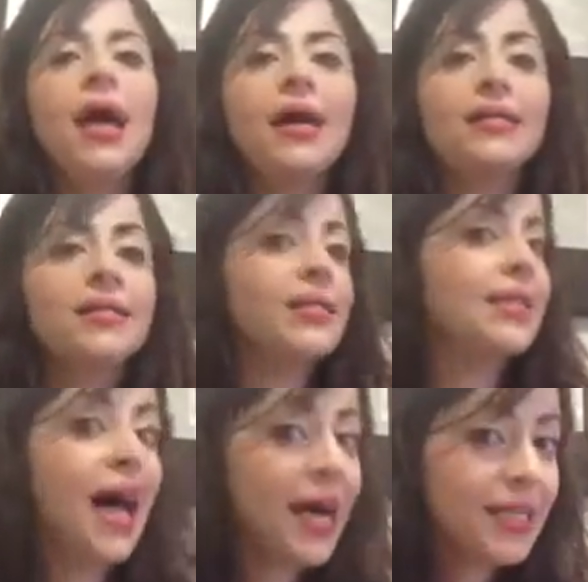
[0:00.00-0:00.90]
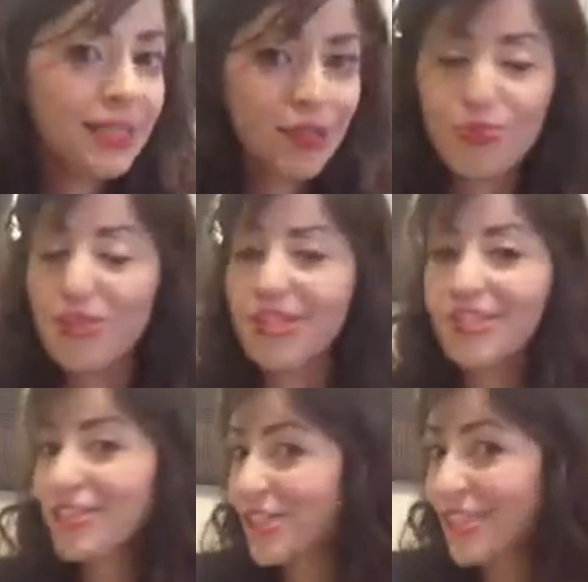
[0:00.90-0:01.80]
And the last, but
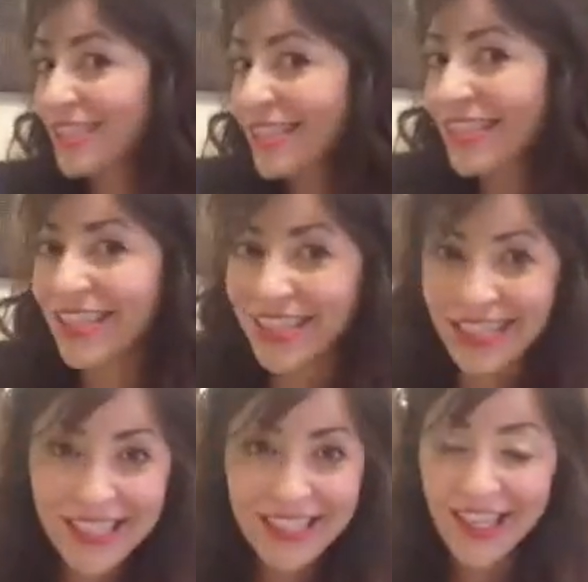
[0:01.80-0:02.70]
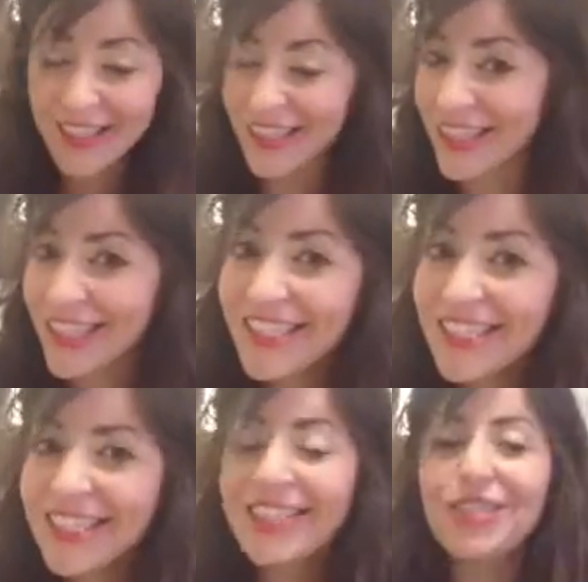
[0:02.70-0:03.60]
certainly not
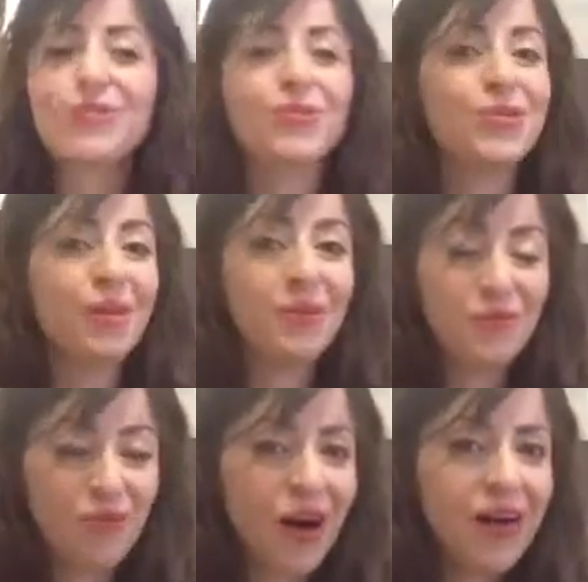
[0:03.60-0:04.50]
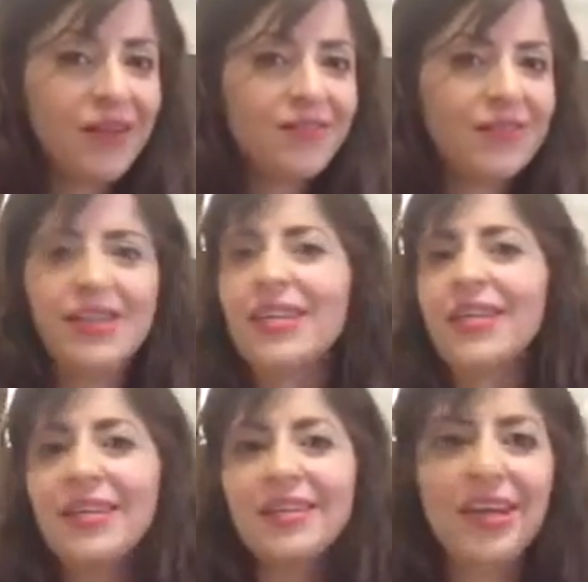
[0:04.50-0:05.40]
least, rule number 5
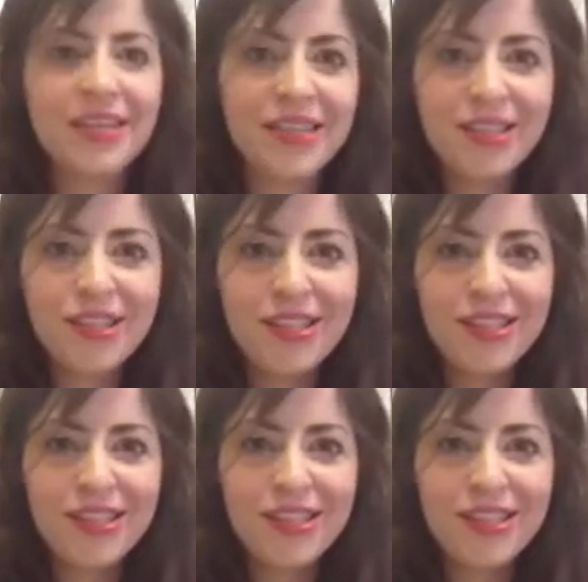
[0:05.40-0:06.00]
is, honey,